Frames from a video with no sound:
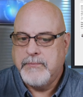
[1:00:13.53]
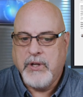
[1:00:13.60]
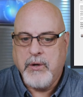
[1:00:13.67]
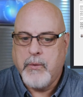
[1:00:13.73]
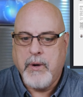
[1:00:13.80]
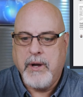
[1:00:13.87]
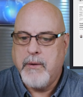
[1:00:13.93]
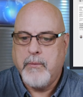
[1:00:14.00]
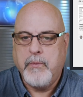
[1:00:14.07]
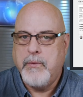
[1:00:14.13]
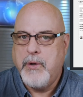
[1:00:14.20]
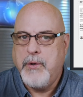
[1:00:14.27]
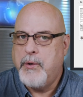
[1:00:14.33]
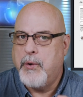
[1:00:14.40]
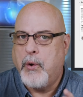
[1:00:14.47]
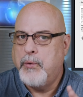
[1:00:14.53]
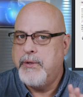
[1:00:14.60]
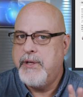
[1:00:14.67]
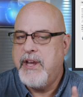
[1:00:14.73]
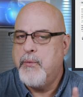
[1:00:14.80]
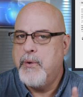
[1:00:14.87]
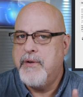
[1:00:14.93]
No.
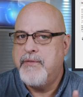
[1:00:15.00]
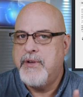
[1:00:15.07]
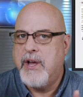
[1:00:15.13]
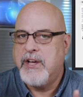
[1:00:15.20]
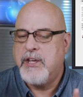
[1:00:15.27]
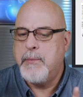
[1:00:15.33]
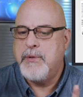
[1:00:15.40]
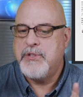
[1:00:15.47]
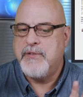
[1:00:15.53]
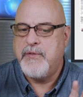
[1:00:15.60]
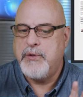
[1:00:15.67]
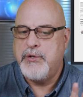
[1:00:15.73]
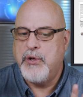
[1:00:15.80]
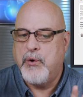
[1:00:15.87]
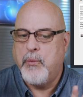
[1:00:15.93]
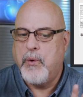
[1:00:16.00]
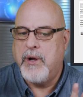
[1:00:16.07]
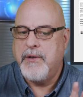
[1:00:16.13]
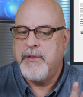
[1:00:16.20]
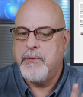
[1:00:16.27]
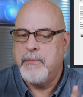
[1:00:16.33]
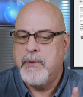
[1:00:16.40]
Only get rid of documents if you don't
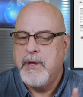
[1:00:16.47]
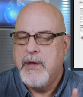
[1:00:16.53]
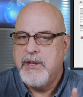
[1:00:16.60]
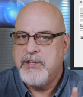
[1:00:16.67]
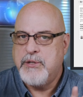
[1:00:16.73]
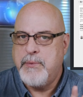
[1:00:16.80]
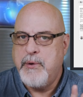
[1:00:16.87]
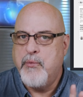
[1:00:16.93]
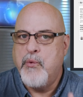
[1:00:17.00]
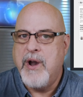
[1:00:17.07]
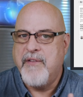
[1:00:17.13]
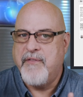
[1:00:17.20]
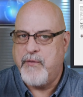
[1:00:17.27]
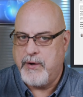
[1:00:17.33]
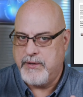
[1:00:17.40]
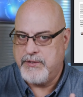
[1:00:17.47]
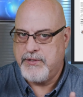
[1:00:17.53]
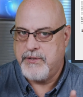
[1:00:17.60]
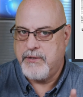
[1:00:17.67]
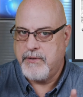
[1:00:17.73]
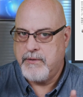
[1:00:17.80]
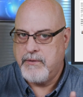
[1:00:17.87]
want them to be
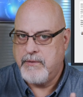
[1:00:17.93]
referenced.